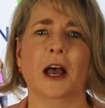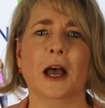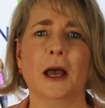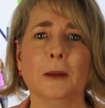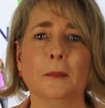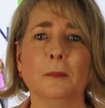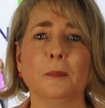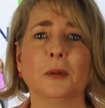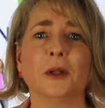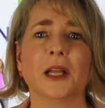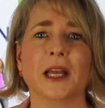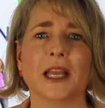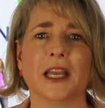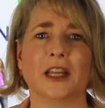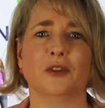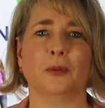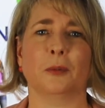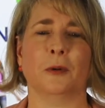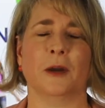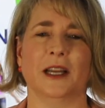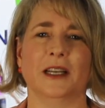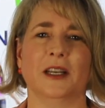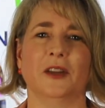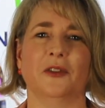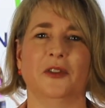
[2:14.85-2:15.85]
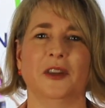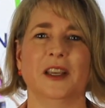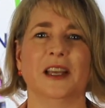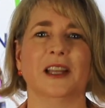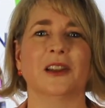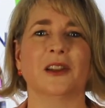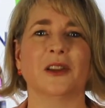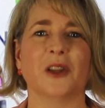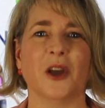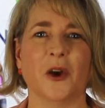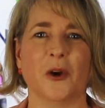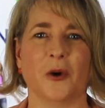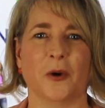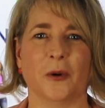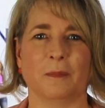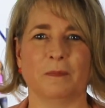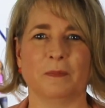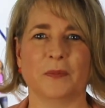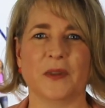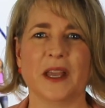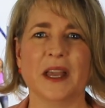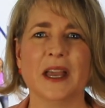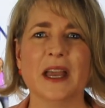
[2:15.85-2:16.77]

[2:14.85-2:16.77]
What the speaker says: unplanned pregnancy alone.